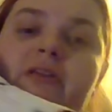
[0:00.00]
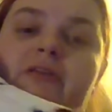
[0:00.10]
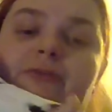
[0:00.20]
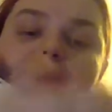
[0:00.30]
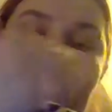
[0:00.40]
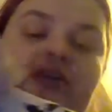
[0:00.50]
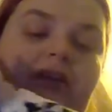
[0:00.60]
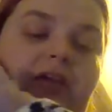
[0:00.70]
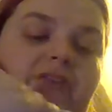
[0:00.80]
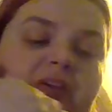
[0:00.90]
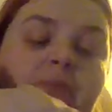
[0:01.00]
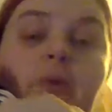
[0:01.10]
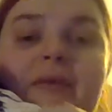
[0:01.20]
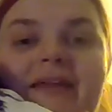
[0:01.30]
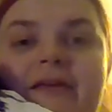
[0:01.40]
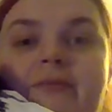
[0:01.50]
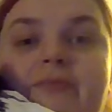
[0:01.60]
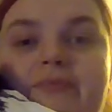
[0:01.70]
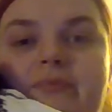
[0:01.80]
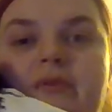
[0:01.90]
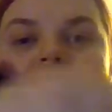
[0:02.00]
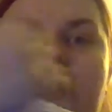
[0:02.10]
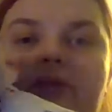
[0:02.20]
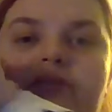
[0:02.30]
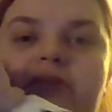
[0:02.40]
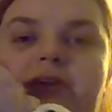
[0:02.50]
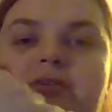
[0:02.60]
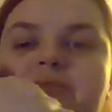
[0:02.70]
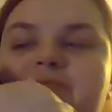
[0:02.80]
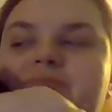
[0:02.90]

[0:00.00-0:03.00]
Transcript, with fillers: the first Sunday of April being. So